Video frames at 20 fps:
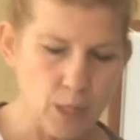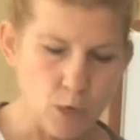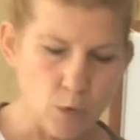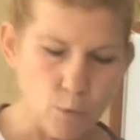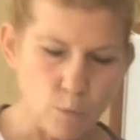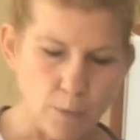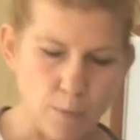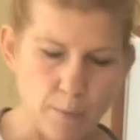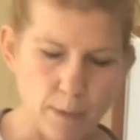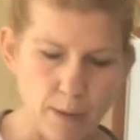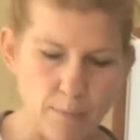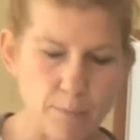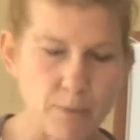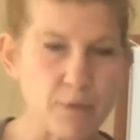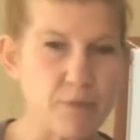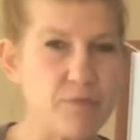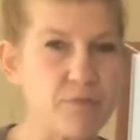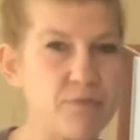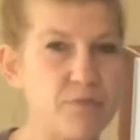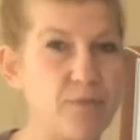Remember,
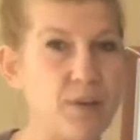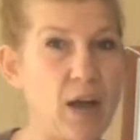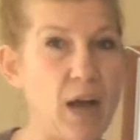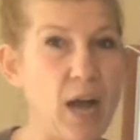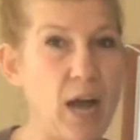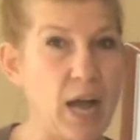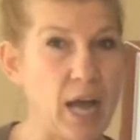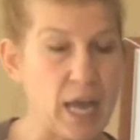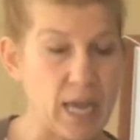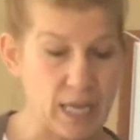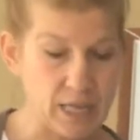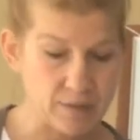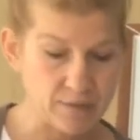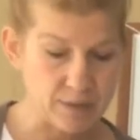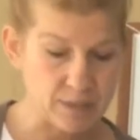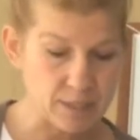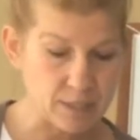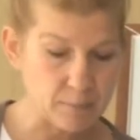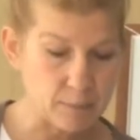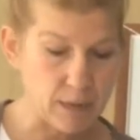5
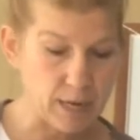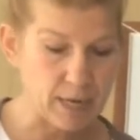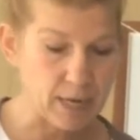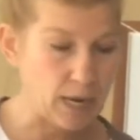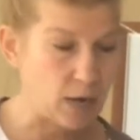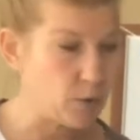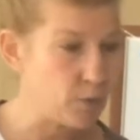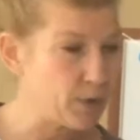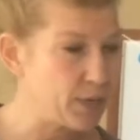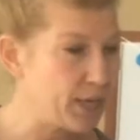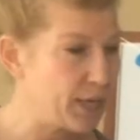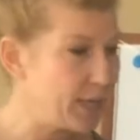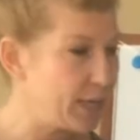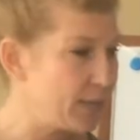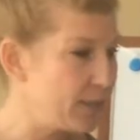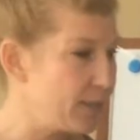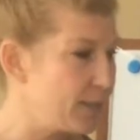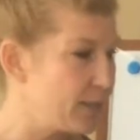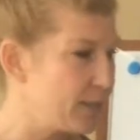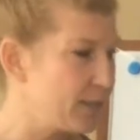is my hour hand.